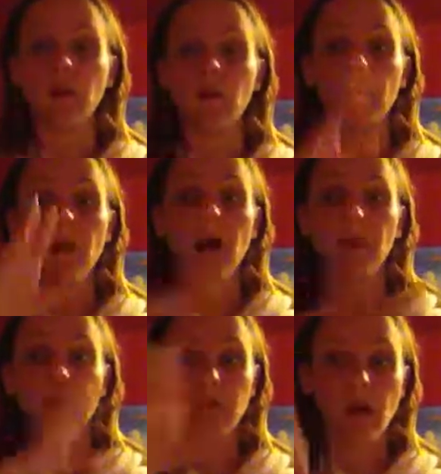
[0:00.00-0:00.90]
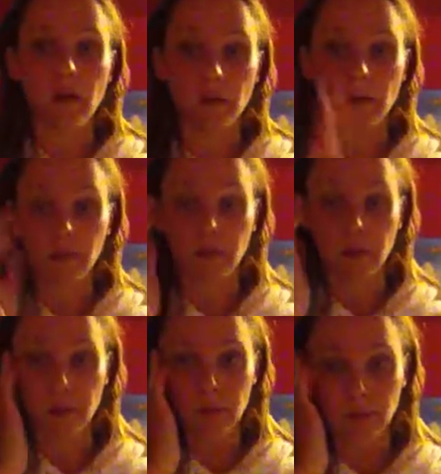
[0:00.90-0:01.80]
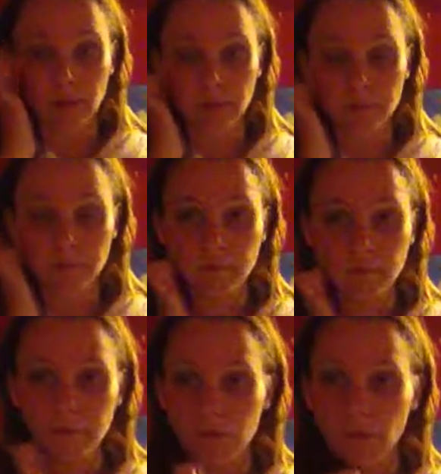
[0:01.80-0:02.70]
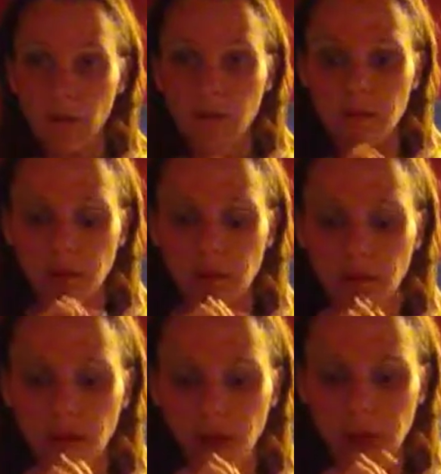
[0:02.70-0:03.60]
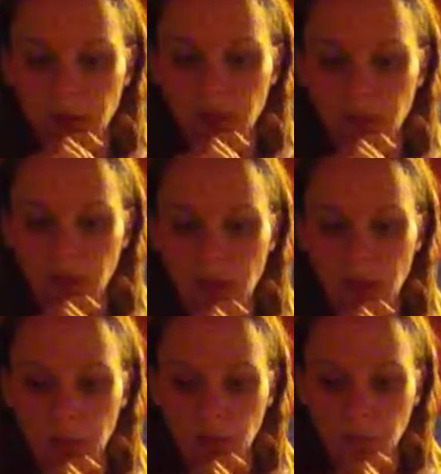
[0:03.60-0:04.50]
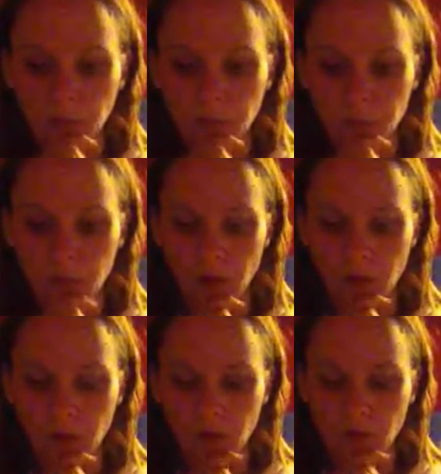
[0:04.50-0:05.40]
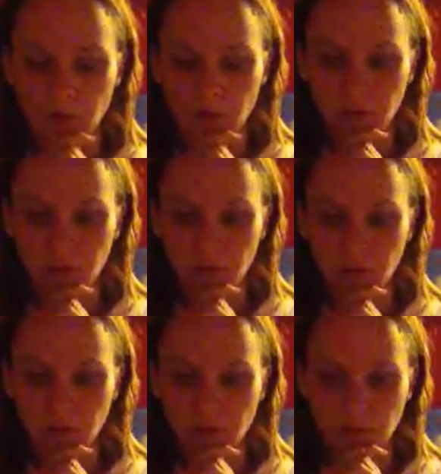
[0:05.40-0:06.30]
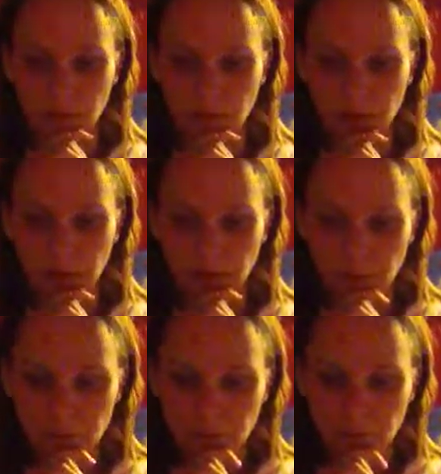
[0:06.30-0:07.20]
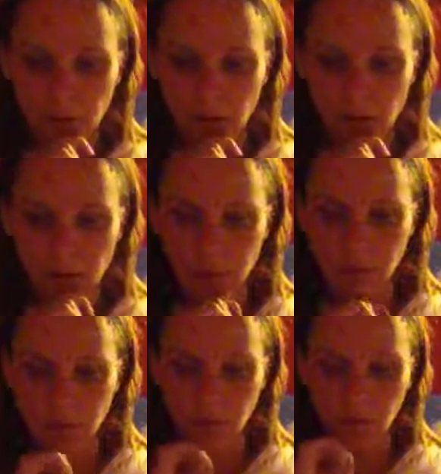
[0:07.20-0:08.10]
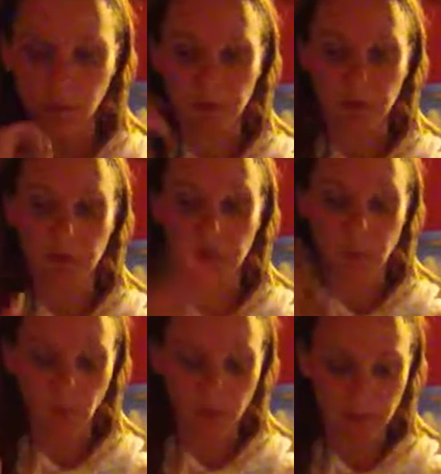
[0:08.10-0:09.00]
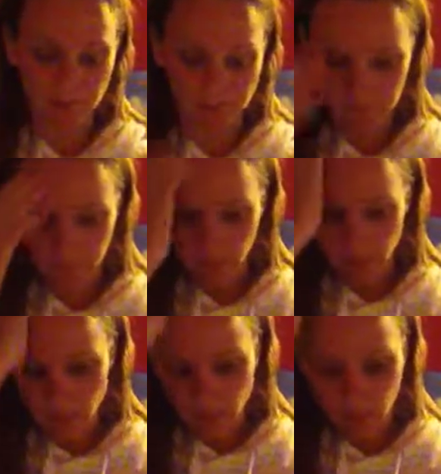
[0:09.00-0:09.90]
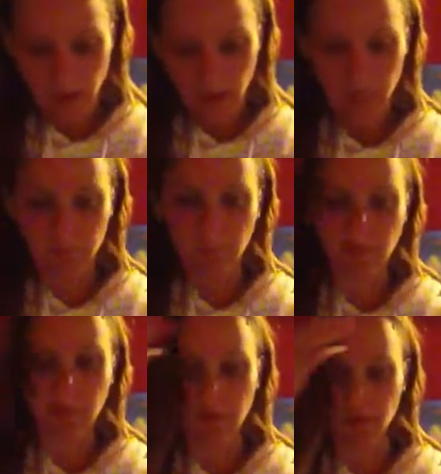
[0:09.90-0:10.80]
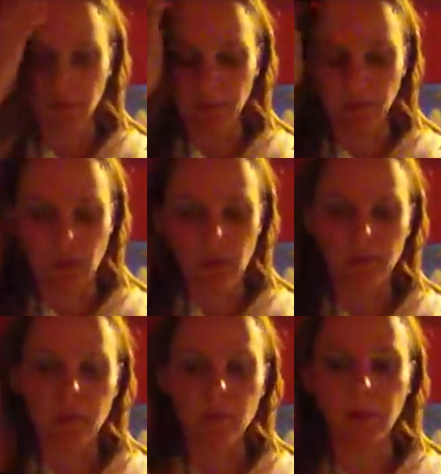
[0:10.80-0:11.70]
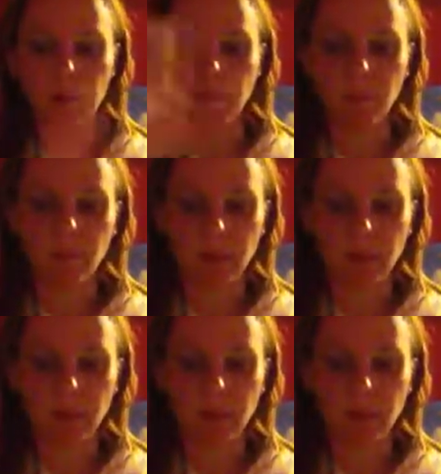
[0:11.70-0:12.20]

know how the song goes and everything, and how she talks about how it was just an ordinary day, and she meets an ordinary boy. One thing I love about this song is the beautiful